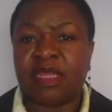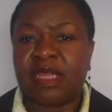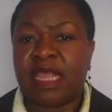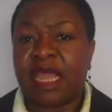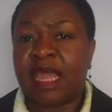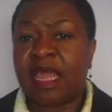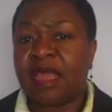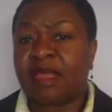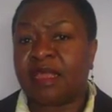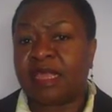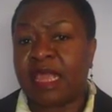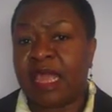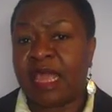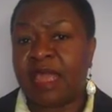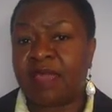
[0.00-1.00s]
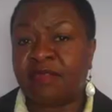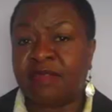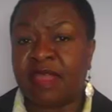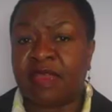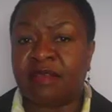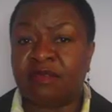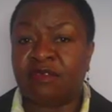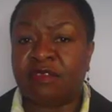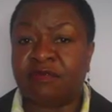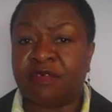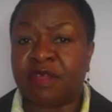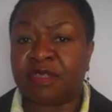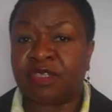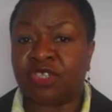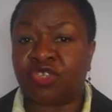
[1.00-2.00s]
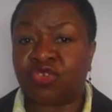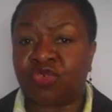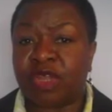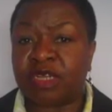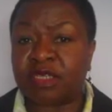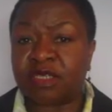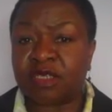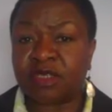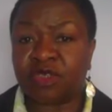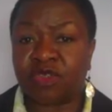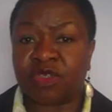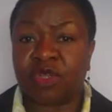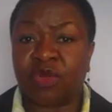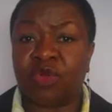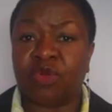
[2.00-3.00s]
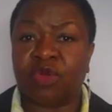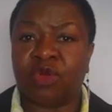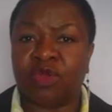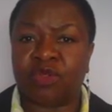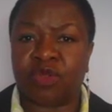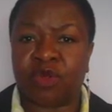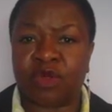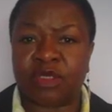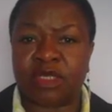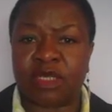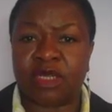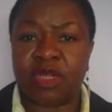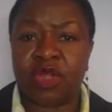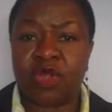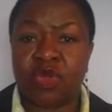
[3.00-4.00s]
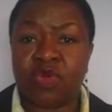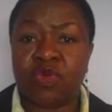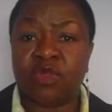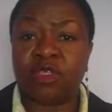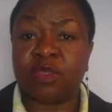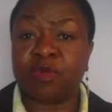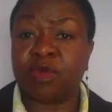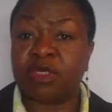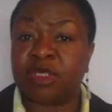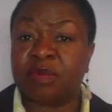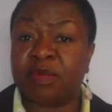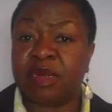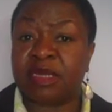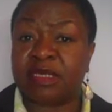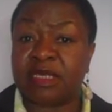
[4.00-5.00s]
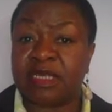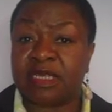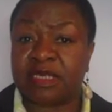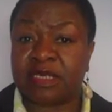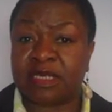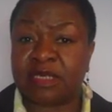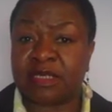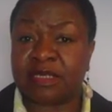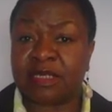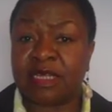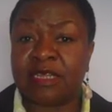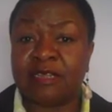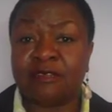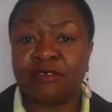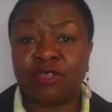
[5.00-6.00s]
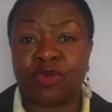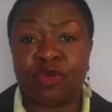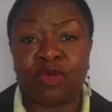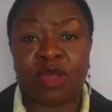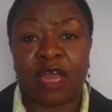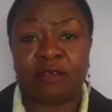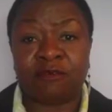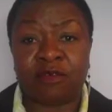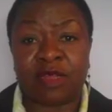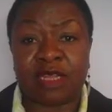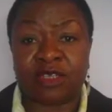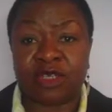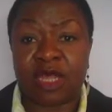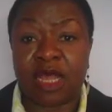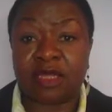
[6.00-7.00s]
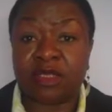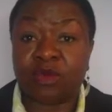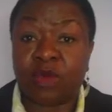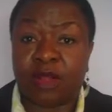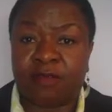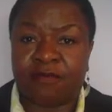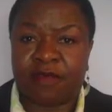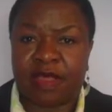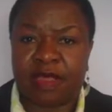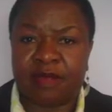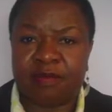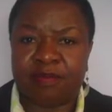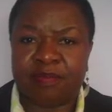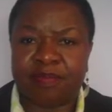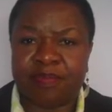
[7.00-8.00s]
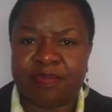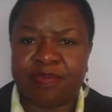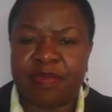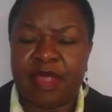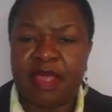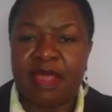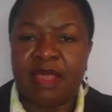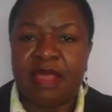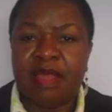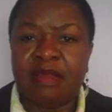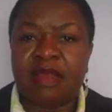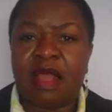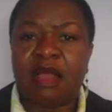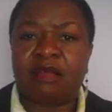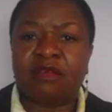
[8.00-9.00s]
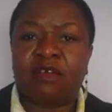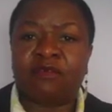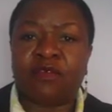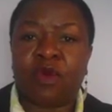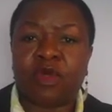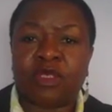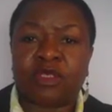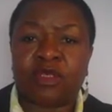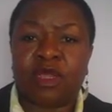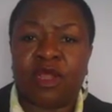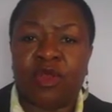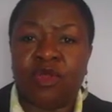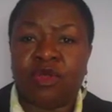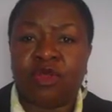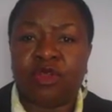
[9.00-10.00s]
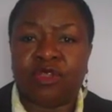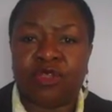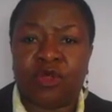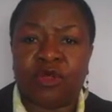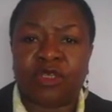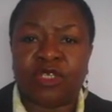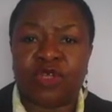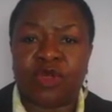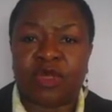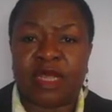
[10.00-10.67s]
Their care then reverts straight to the local authority, whose responsibility it is to look out for that child's welfare. Now, of course, a local authority or a